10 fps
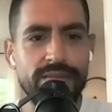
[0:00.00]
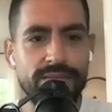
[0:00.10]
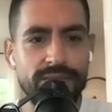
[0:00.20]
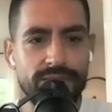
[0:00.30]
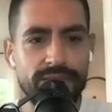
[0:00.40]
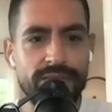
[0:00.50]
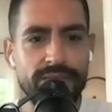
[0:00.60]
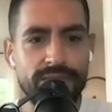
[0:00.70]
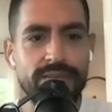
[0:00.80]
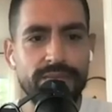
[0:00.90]

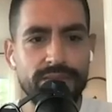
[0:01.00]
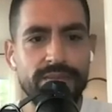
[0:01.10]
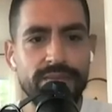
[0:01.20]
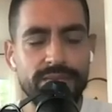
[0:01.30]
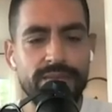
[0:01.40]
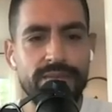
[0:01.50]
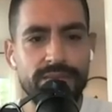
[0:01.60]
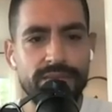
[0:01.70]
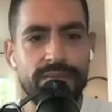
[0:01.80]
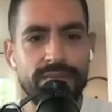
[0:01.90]

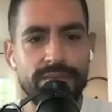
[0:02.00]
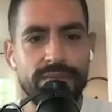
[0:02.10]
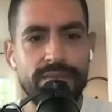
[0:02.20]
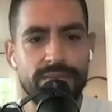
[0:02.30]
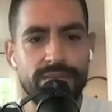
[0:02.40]
(silent)